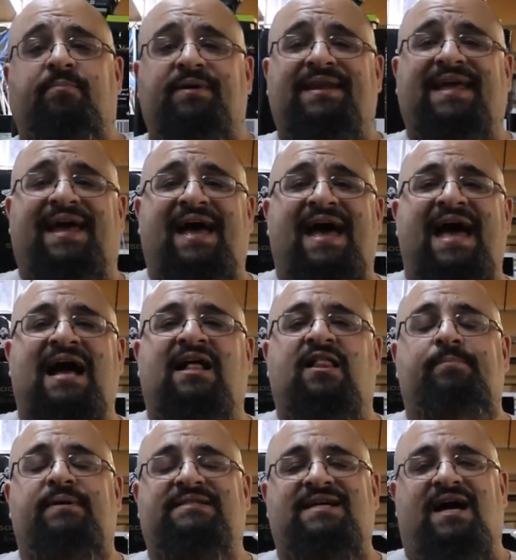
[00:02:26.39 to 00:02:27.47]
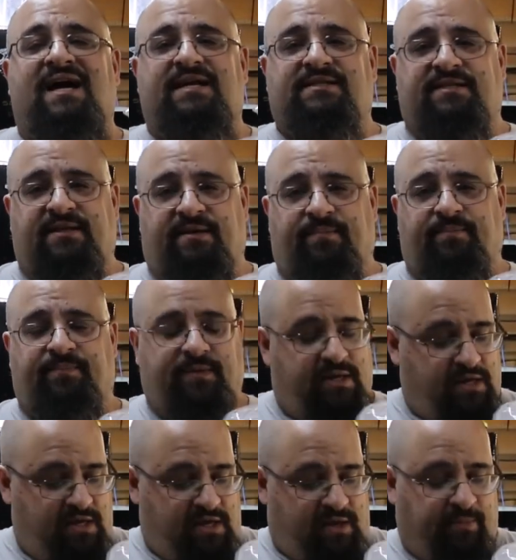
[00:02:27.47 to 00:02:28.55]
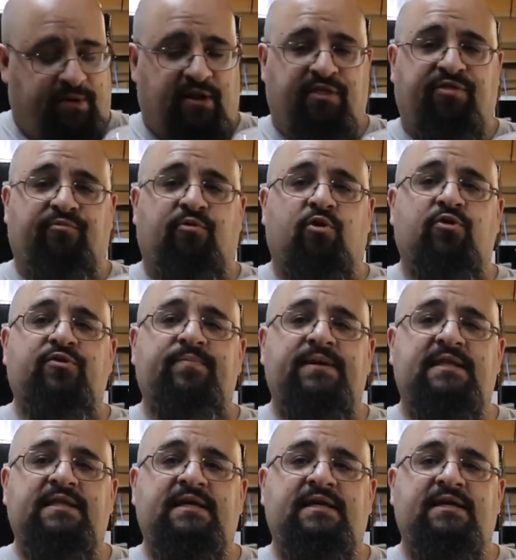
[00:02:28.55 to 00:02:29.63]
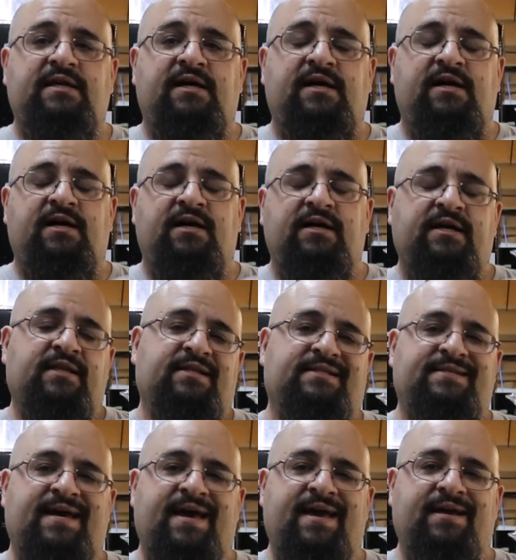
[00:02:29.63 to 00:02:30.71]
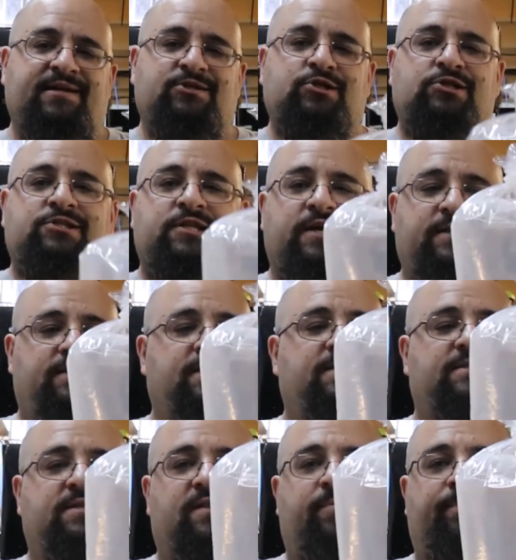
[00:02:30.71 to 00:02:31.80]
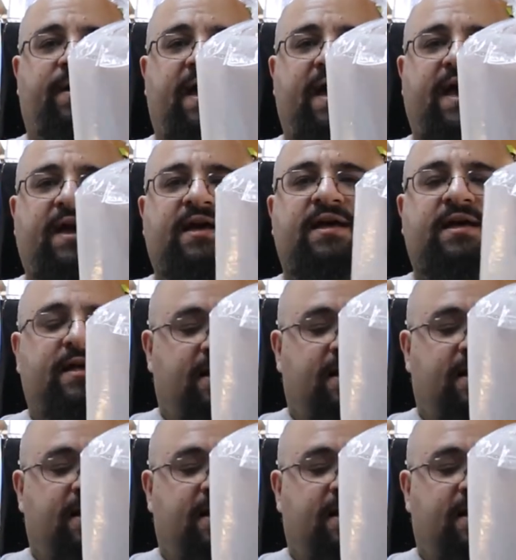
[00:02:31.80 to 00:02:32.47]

I'm gonna acclimatize them. I'm gonna throw them in the uh, in the tank, just like this, in the bag.